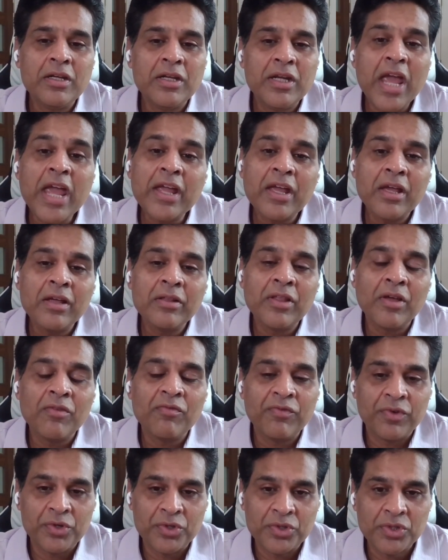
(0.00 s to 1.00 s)
taking them
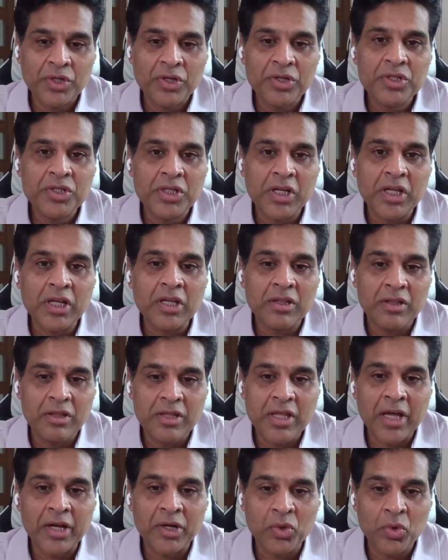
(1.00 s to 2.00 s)
for surgery,
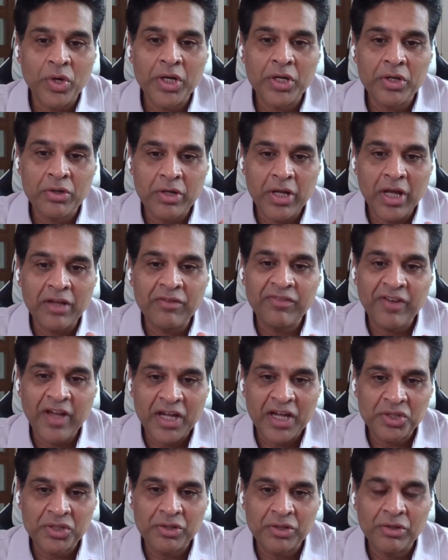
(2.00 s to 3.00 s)
they're going to die
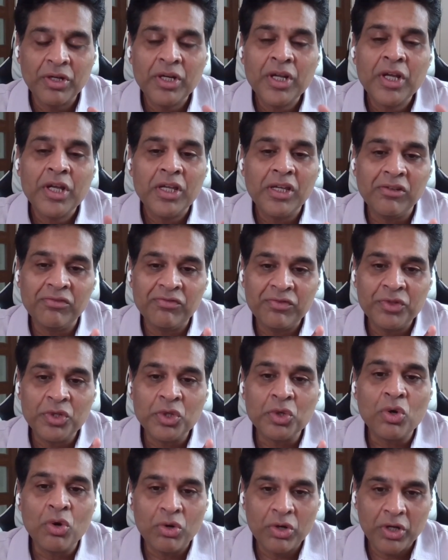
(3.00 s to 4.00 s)
faster. If
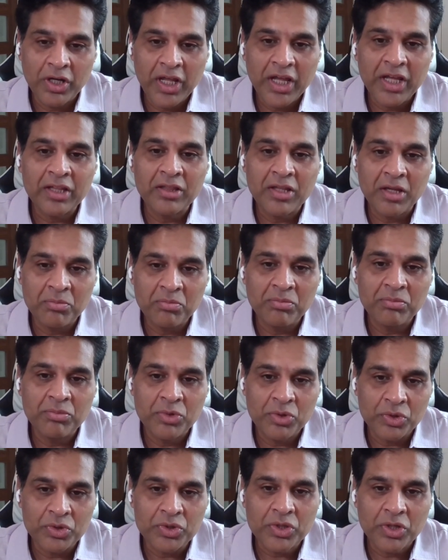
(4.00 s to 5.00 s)
you don't take them
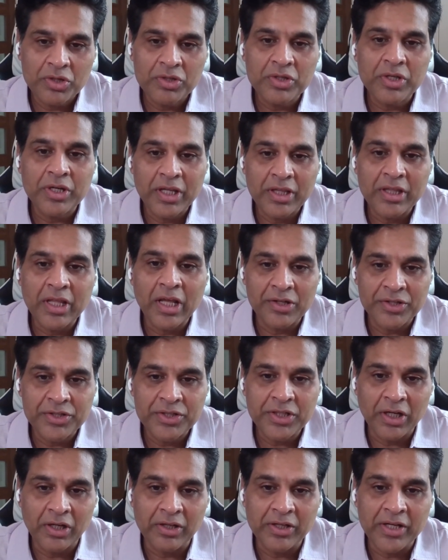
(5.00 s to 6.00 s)
to surgery, they'll
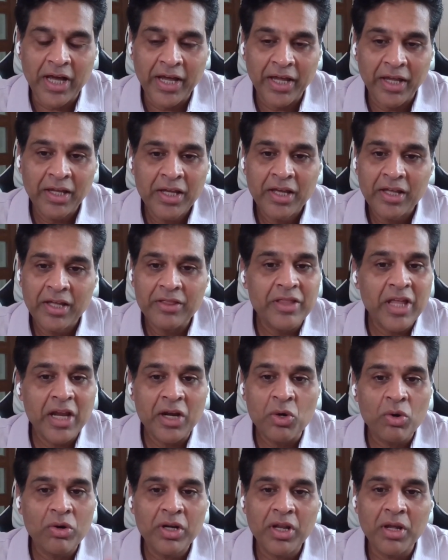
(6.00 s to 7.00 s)
still die. They
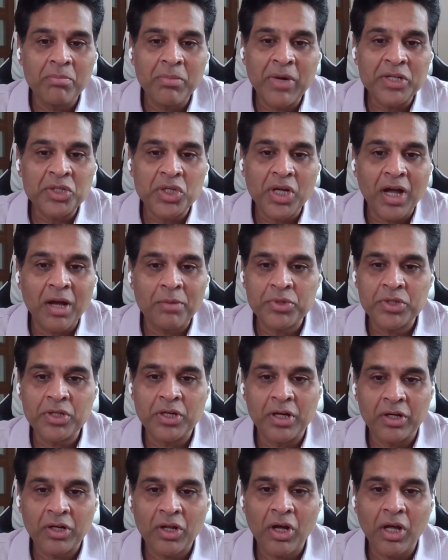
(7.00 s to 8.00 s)
don't have much
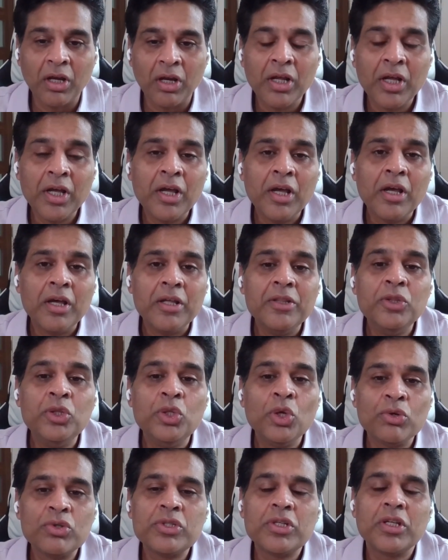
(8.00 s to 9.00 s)
option at all.
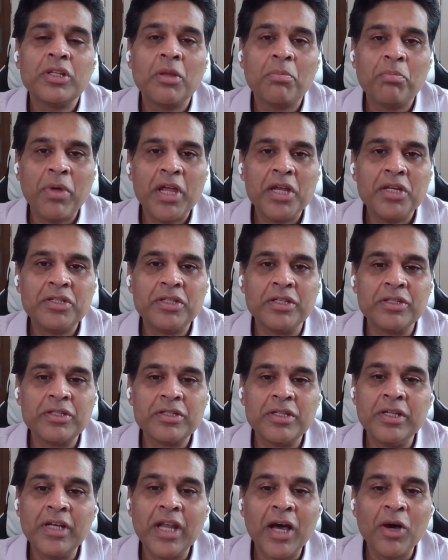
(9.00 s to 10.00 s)
Those are the
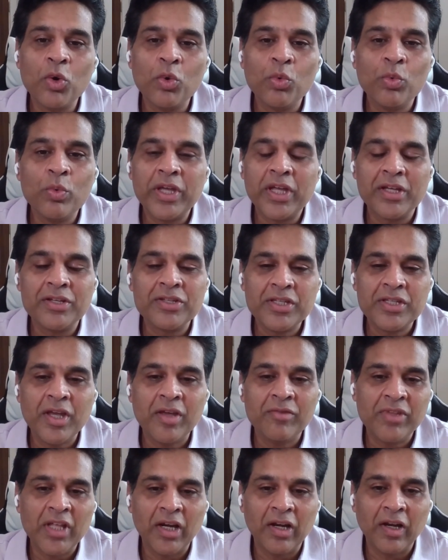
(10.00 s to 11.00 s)
patients. Now we can
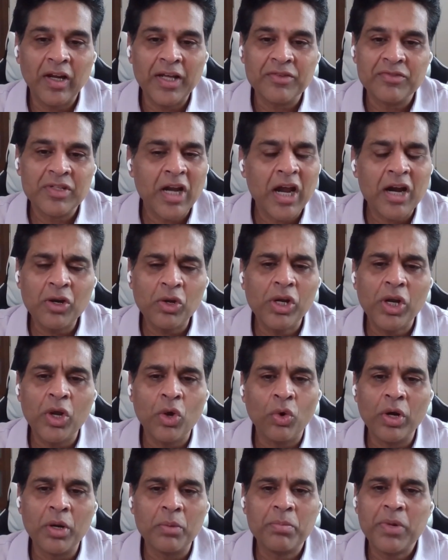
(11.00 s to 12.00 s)
save their lives. Not only
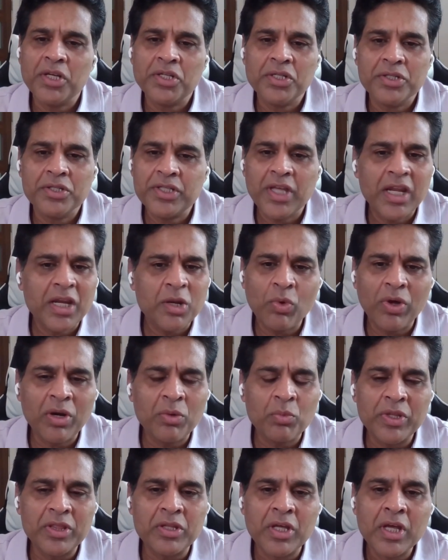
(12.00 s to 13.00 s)
older patients, anyone
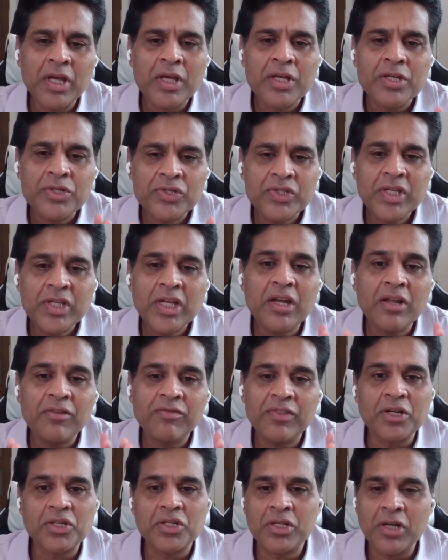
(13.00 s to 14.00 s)
with C.
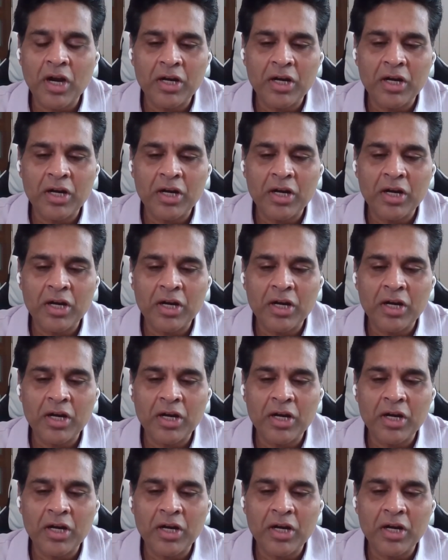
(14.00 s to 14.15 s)
diff that's